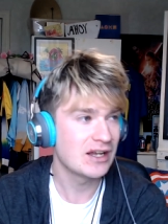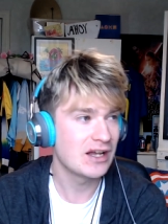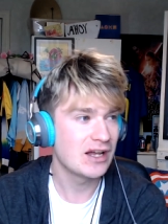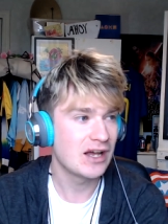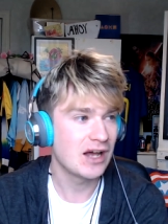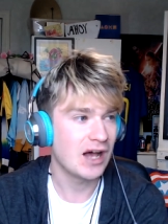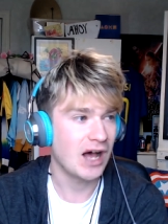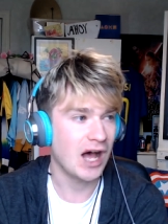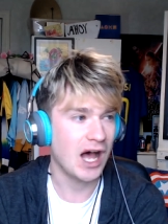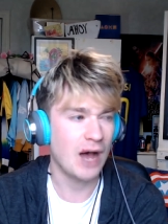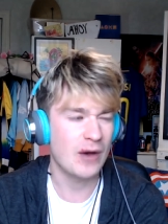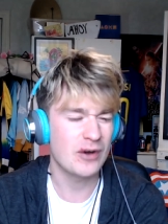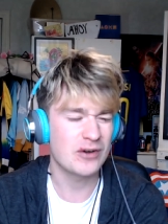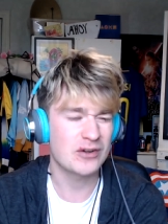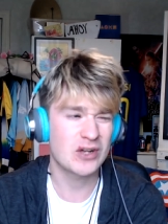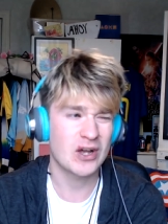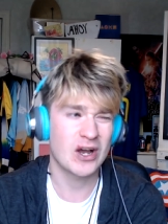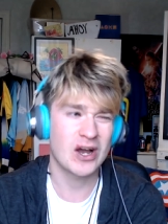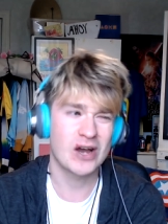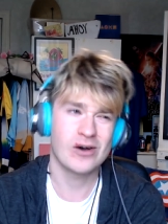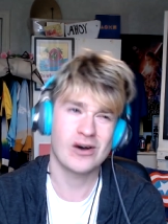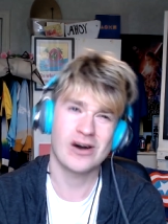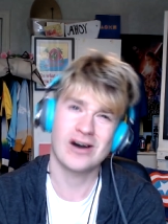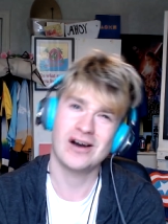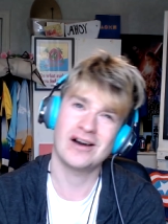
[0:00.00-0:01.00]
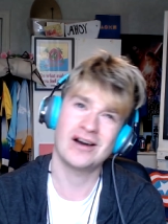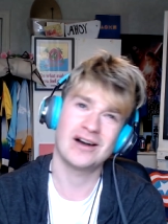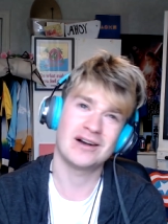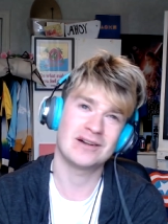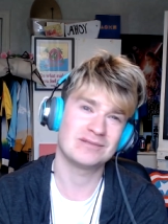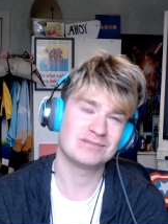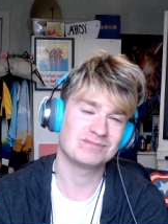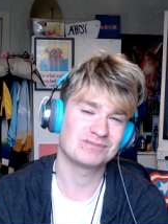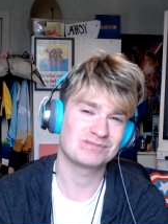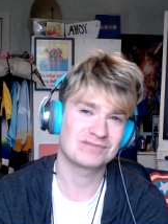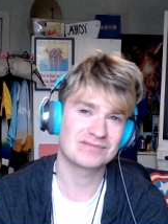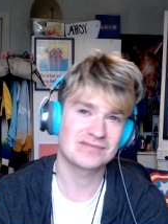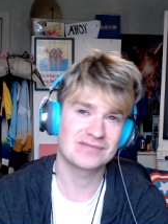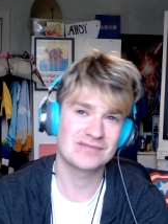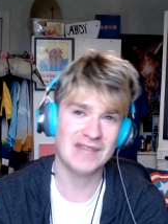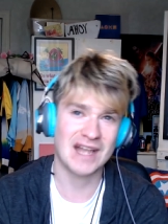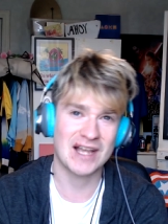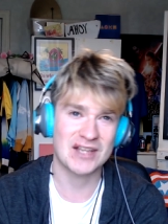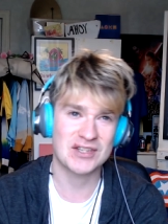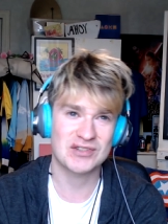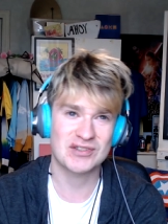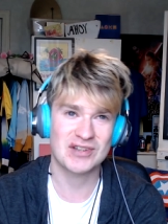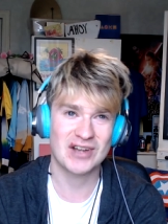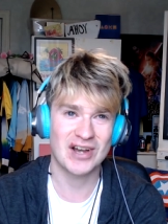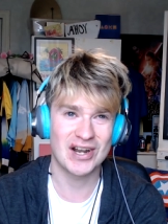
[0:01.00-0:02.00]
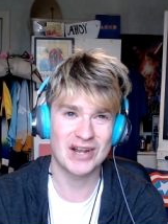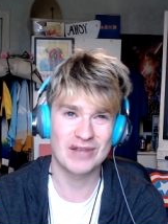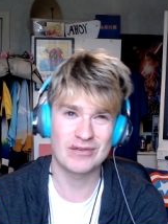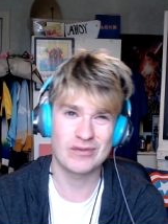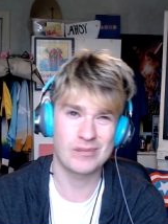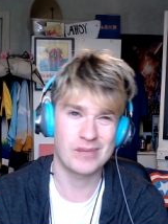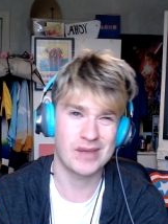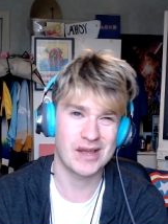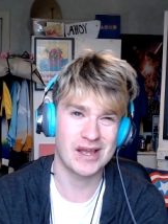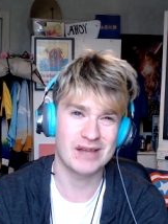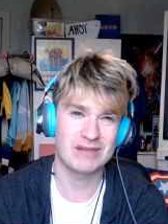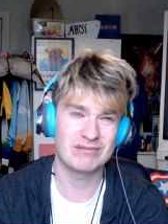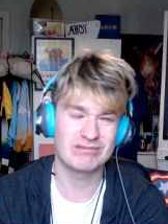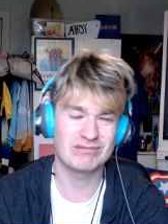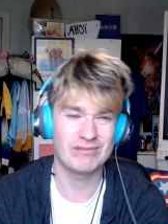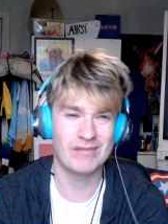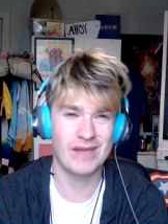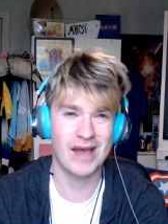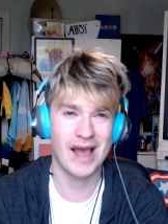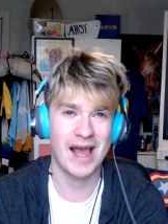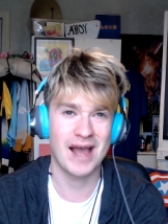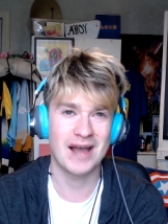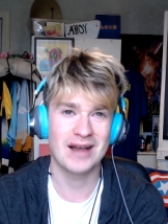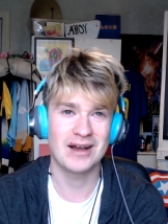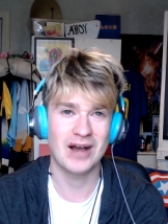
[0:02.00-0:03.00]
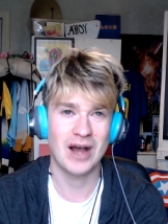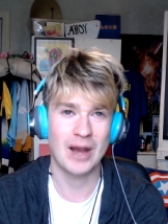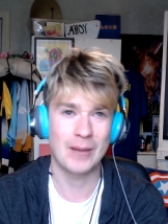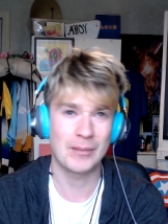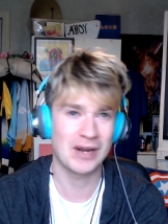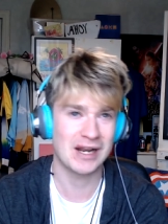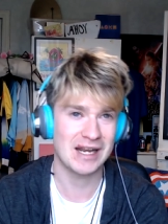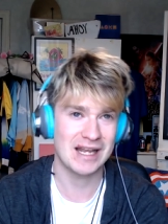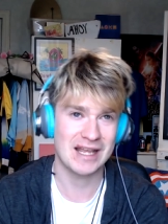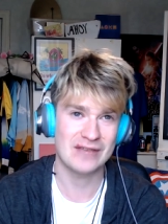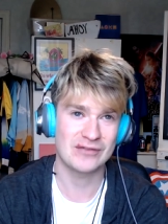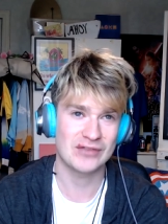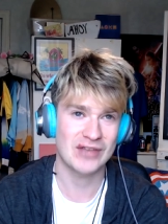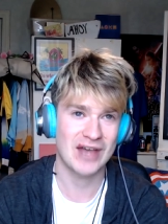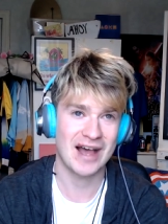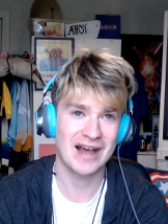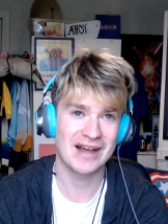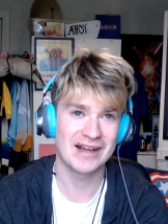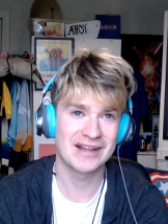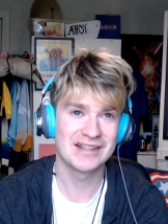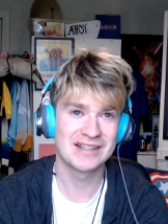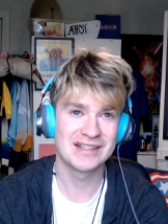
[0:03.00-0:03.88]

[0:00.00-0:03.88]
I would go, oh, that's kind of a bit meh. I'm going to leave that.